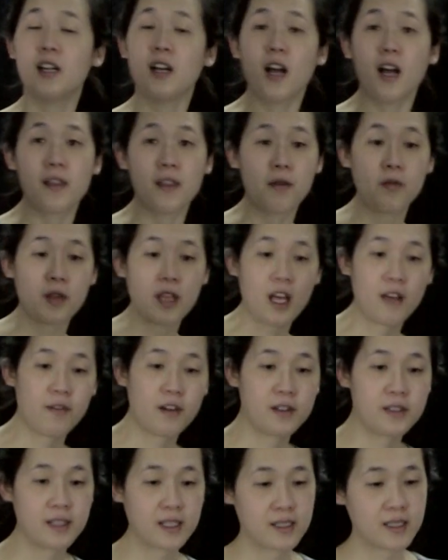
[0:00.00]
And then we have our
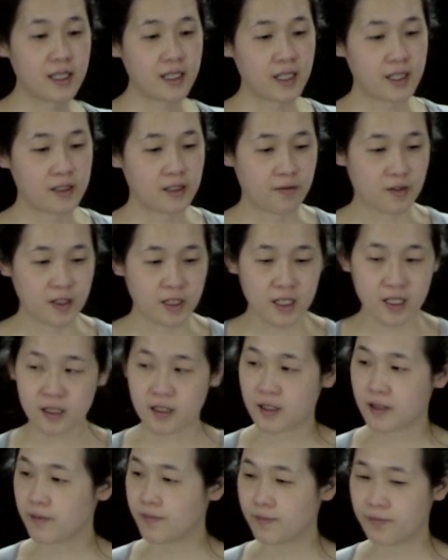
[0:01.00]
six ligands over
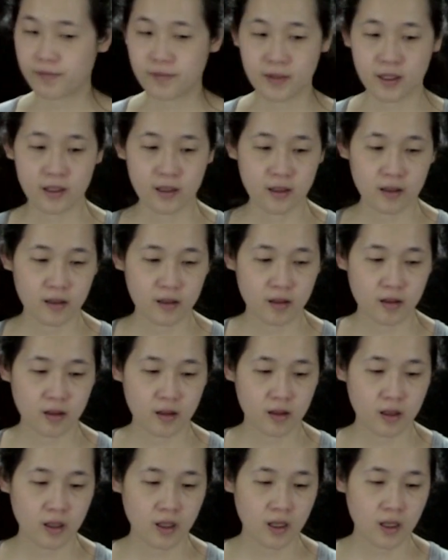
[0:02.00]
here.
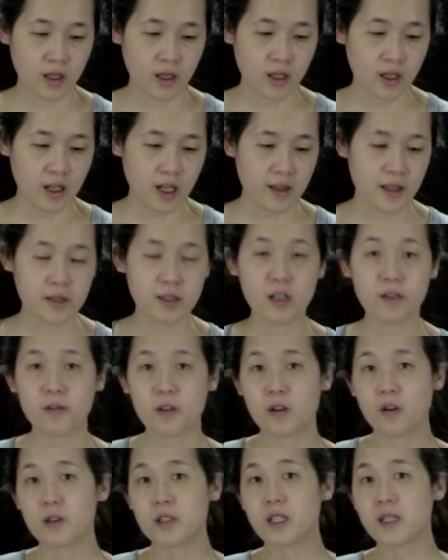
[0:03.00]
And then so if we
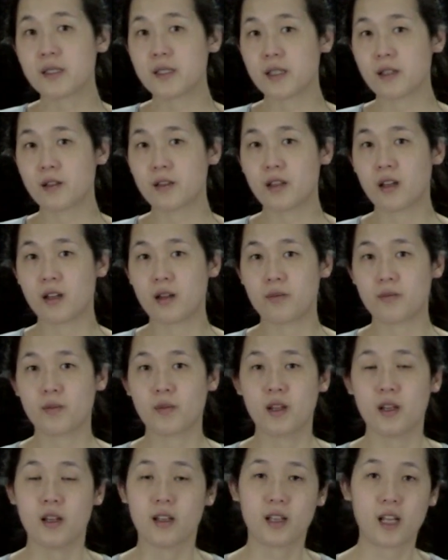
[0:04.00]
only consider them
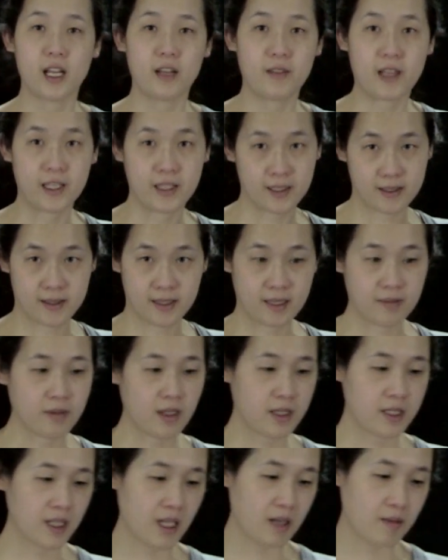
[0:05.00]
kind of like
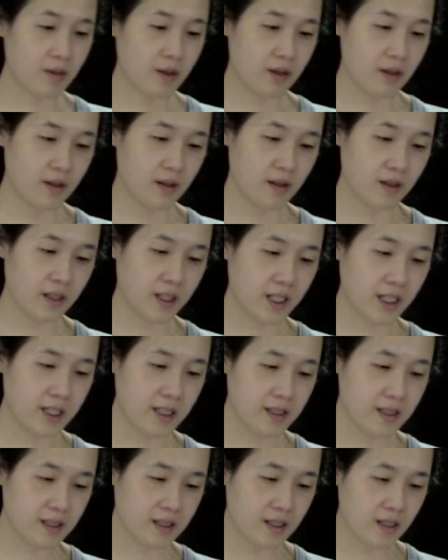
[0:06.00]
sigma type
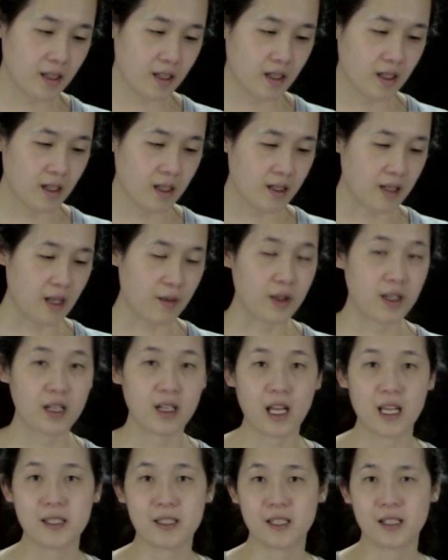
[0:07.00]
ligands, then we can
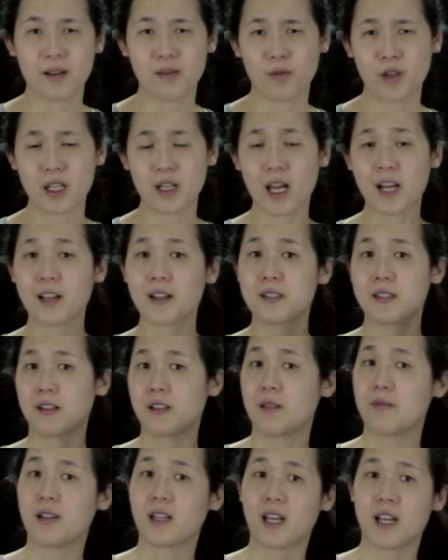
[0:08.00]
kind of, we can kind of consider
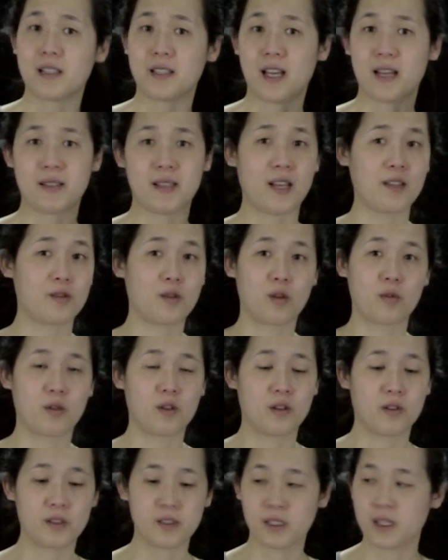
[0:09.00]
them like as s
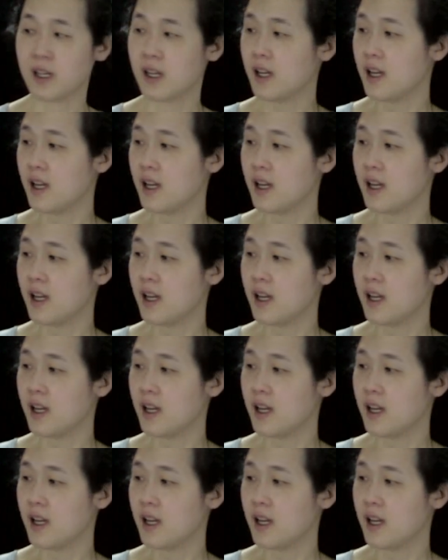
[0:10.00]
orbitals.